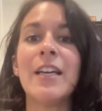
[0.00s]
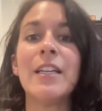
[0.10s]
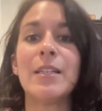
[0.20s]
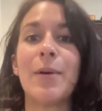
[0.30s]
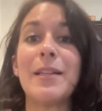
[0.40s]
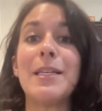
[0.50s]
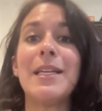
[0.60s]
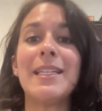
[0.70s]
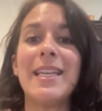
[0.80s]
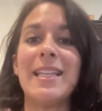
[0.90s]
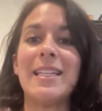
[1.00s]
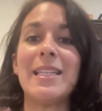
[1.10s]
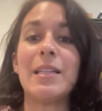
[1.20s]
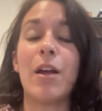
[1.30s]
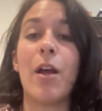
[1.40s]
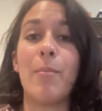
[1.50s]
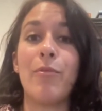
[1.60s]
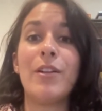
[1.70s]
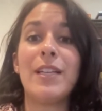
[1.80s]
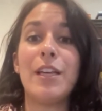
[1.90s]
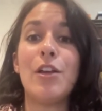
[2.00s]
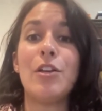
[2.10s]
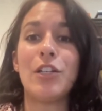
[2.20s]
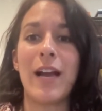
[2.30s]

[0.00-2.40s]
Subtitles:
So as you can see, this is a pretty huge